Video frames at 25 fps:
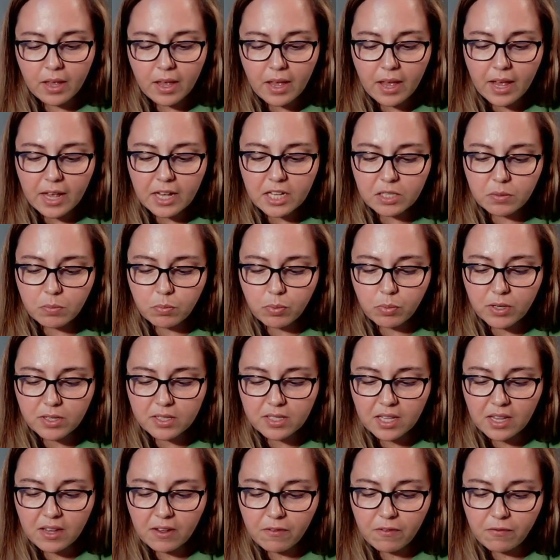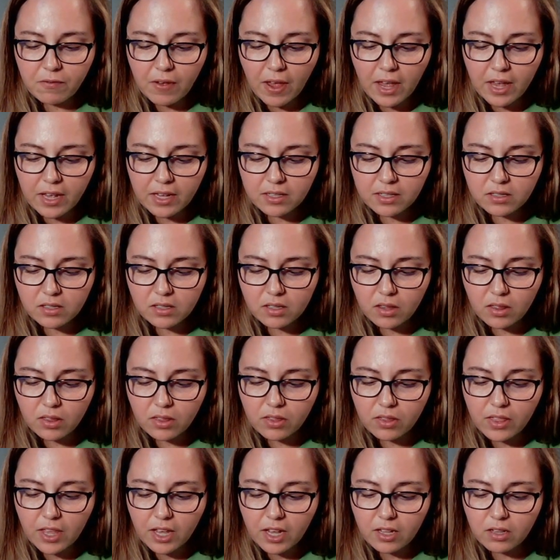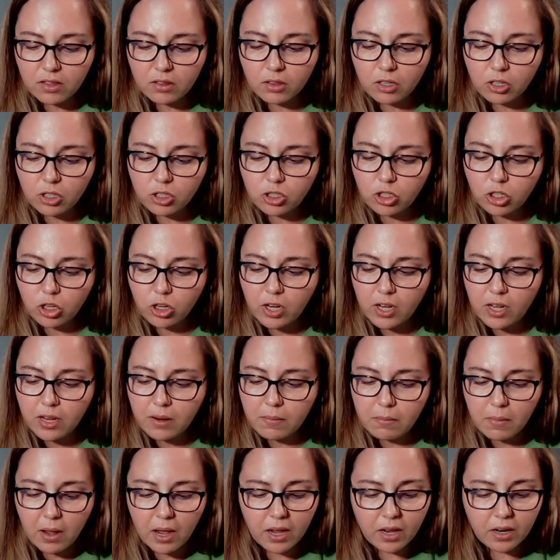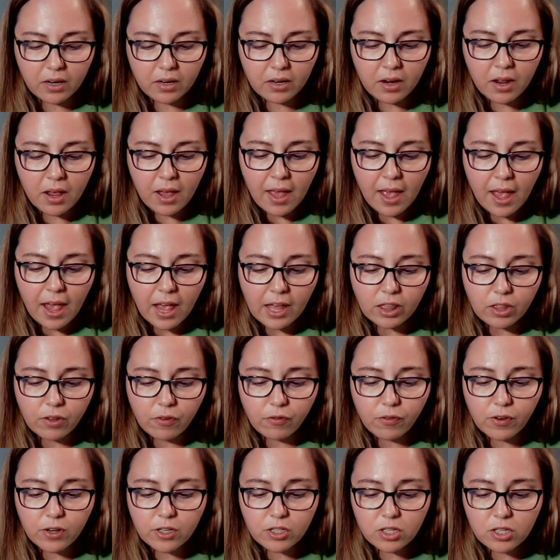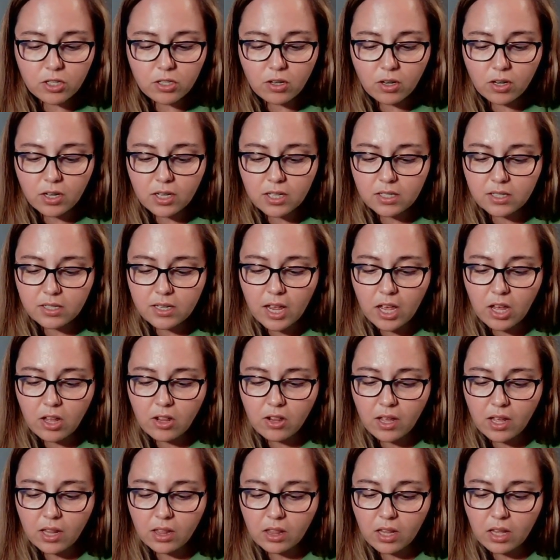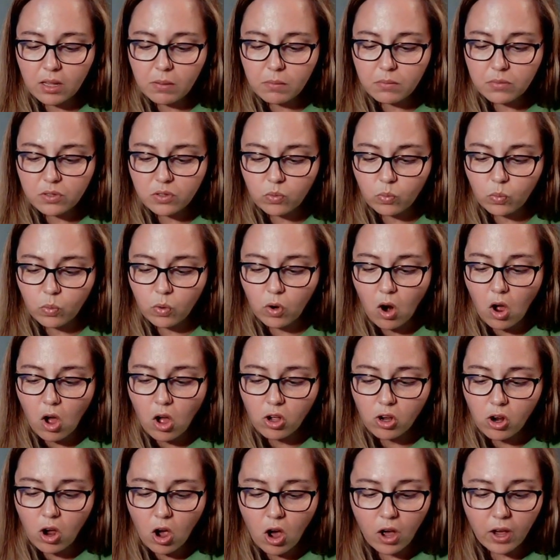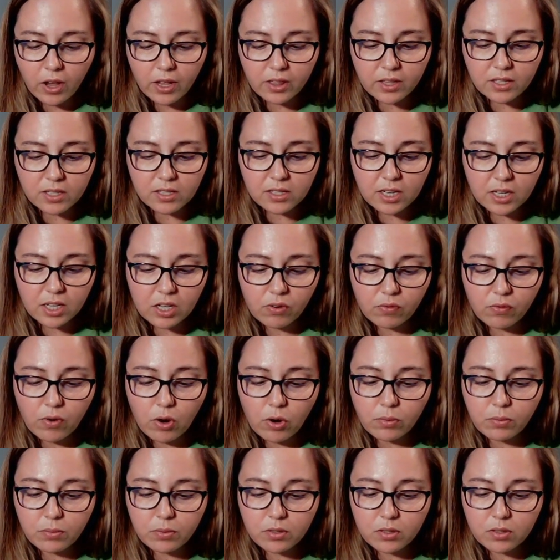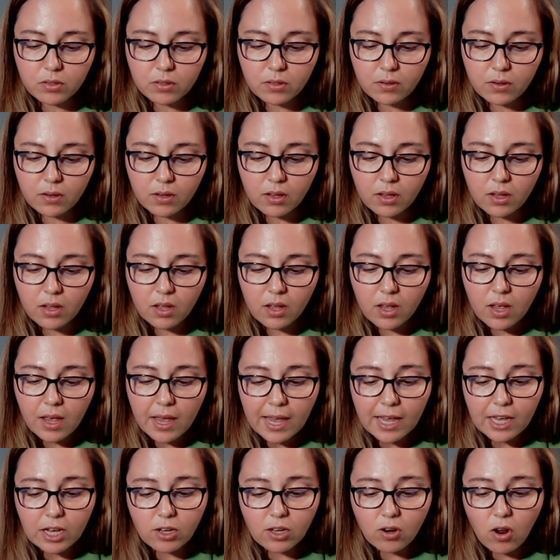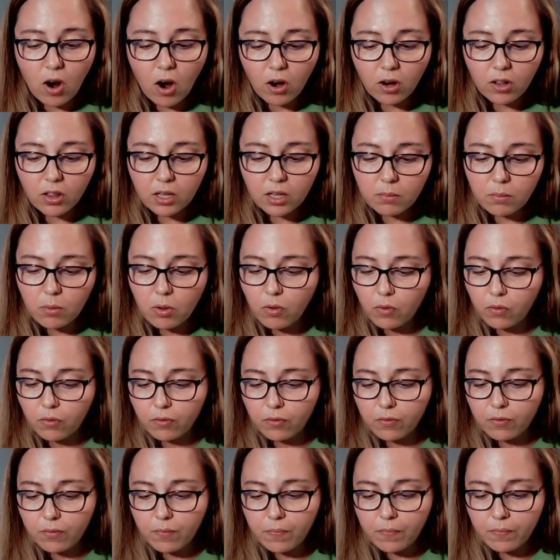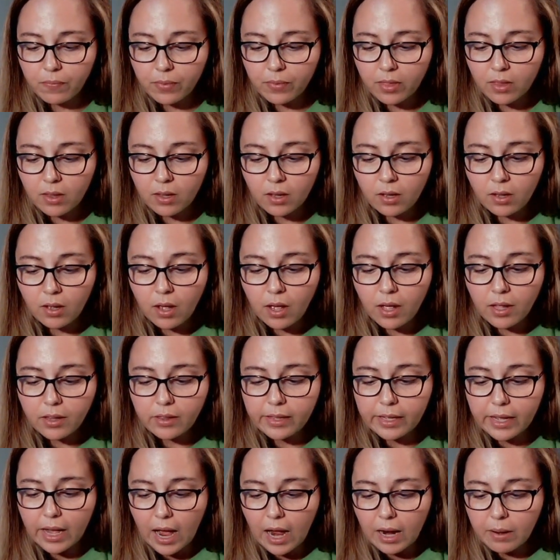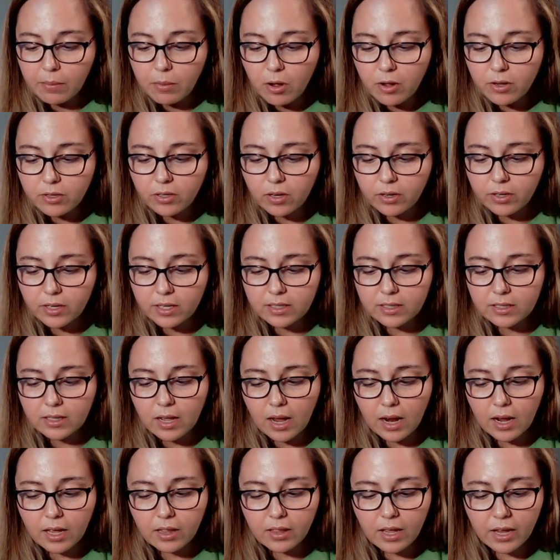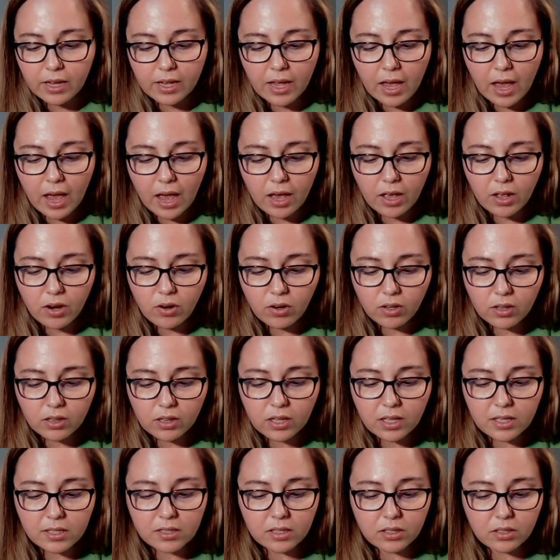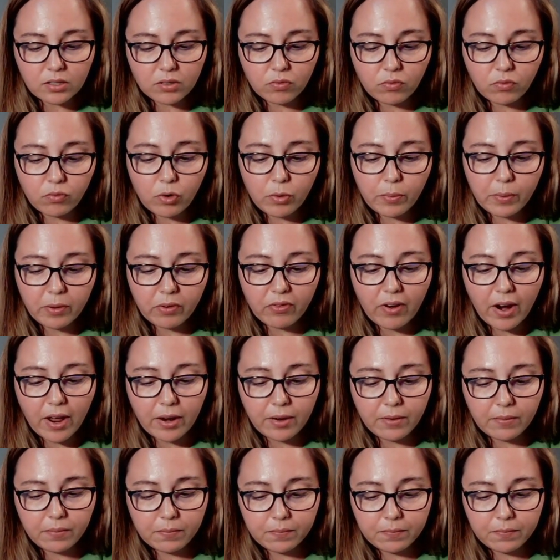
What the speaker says: His bristling fangs, thick, luxuriant mane, and the fringes on his tail and limbs were all caught in the sticky ropes. He could hardly move. The eyeballs on his lion-like head glistened ruby red.